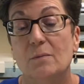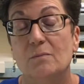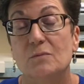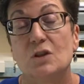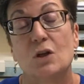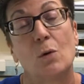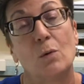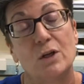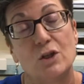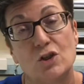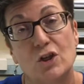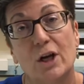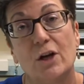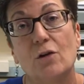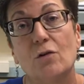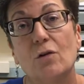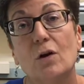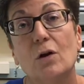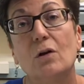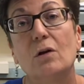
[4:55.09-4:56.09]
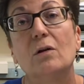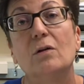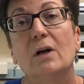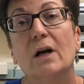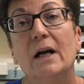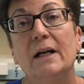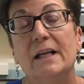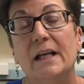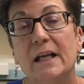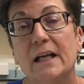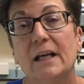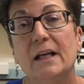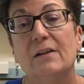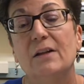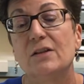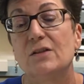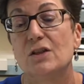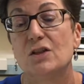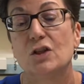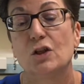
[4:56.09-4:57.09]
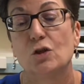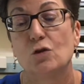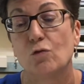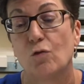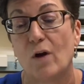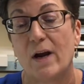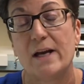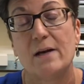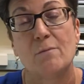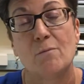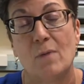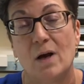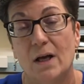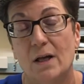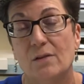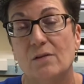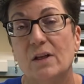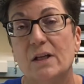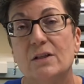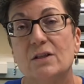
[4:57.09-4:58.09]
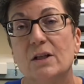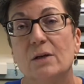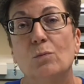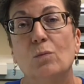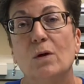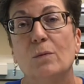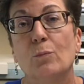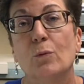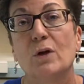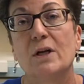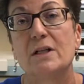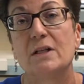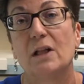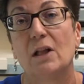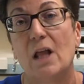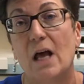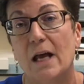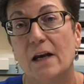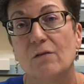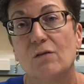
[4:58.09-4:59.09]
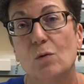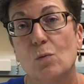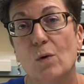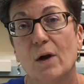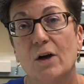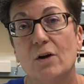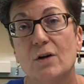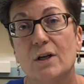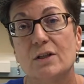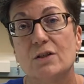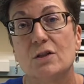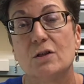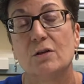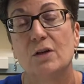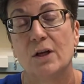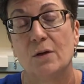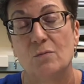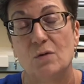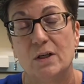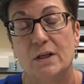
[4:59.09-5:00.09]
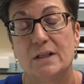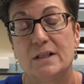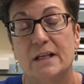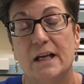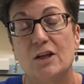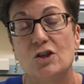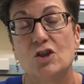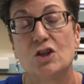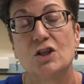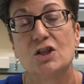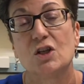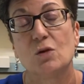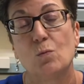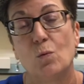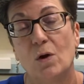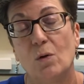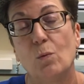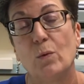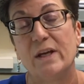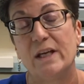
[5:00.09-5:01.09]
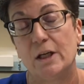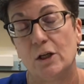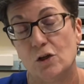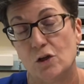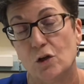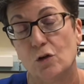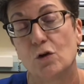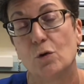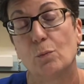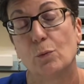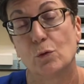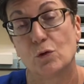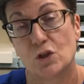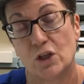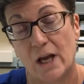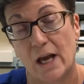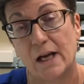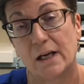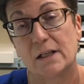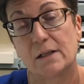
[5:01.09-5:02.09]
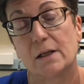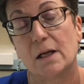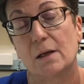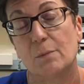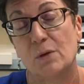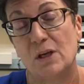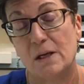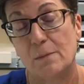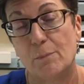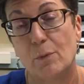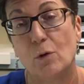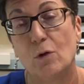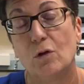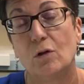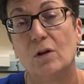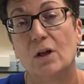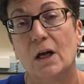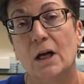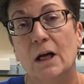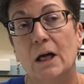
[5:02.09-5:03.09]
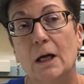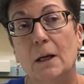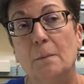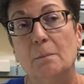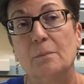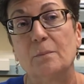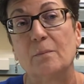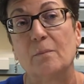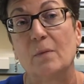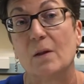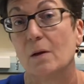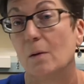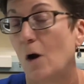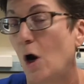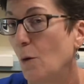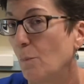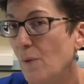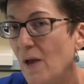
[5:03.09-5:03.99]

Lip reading: So in general, again, this is a great month. Brings a lot of awareness to immunizations and what we can do to protect people, our